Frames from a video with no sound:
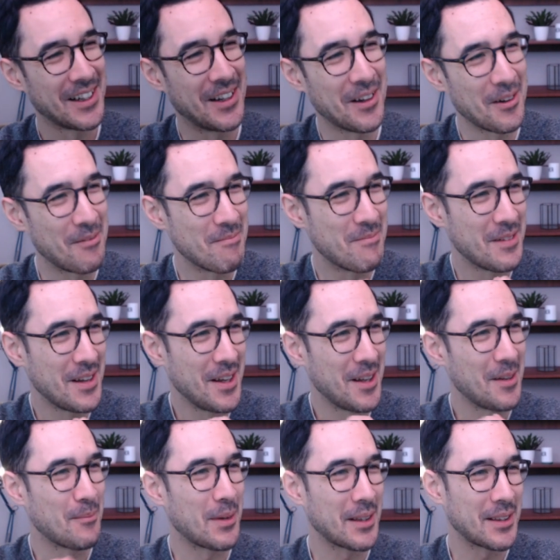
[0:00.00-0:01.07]
um,
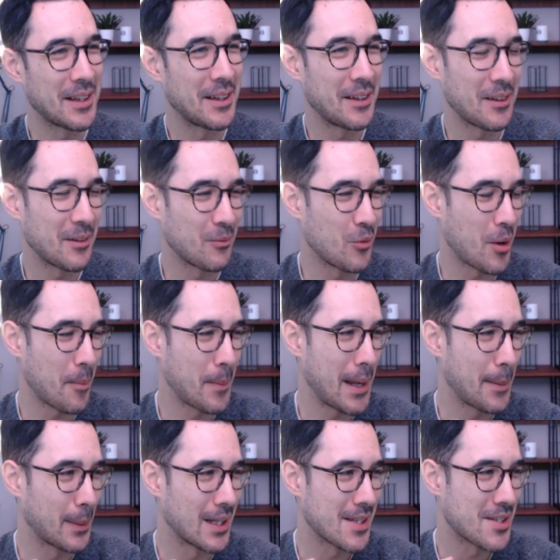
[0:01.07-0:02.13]
but the, what
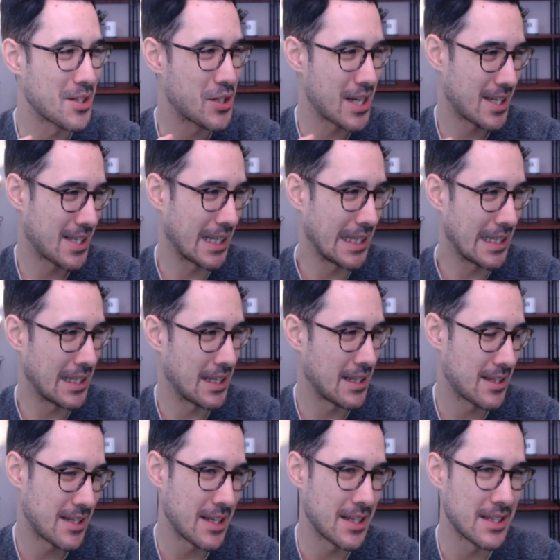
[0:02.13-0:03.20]
people are suggesting that
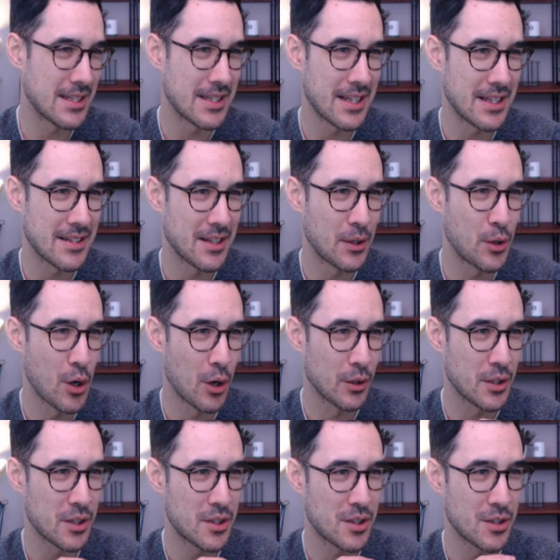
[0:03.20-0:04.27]
this is is a
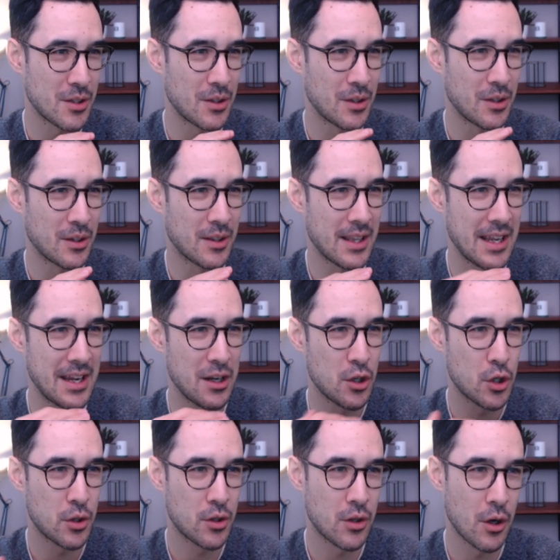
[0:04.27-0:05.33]
nod to the
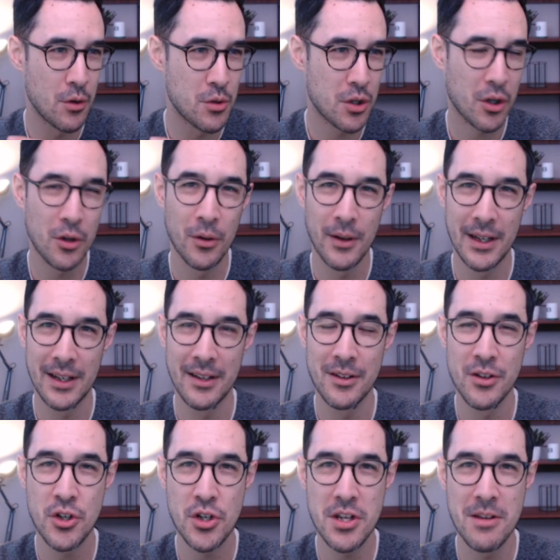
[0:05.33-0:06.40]

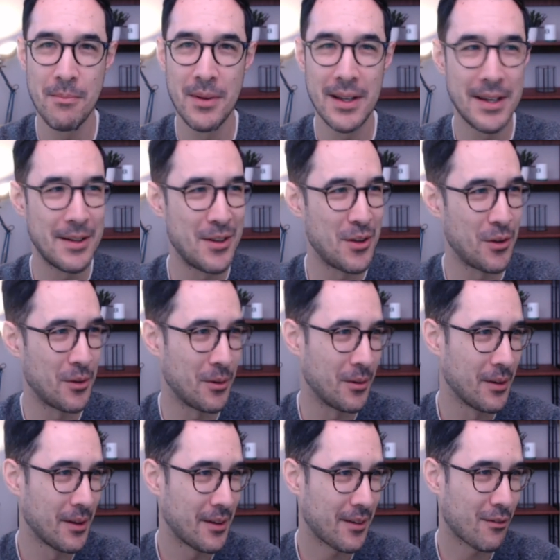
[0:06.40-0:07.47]
Dogecoin Shiba
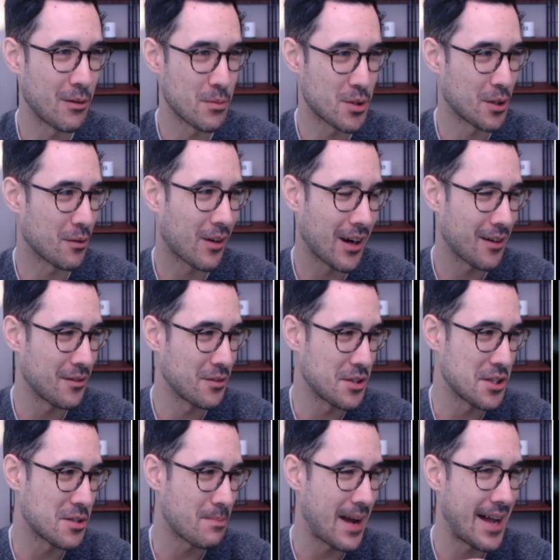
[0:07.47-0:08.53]
Inu
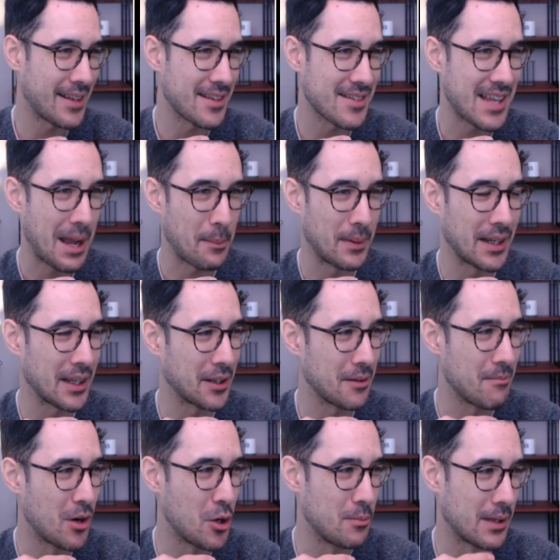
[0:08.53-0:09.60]
cryptocurrency spat that's happening at the
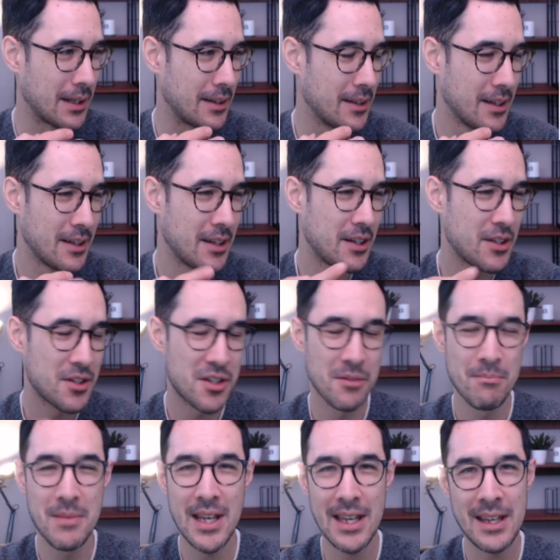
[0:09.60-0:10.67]
moment. To
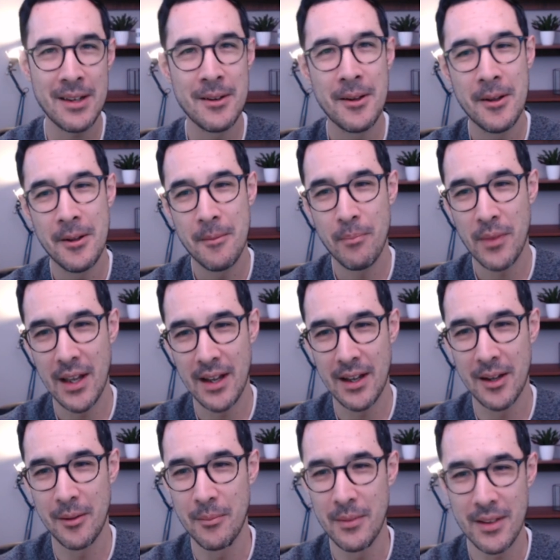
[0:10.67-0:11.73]
me,
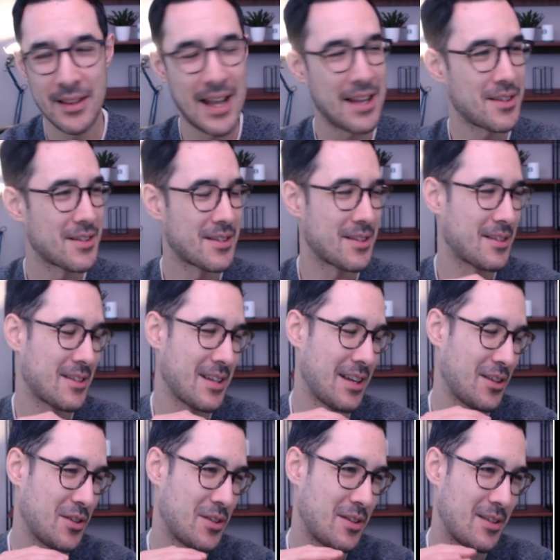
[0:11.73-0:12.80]
um, that's
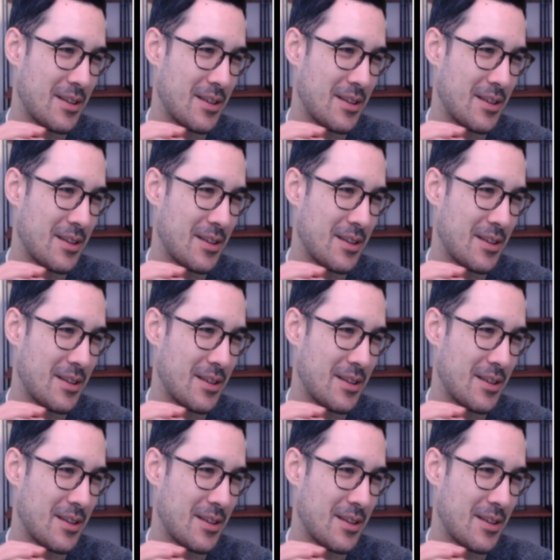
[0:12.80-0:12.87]
that's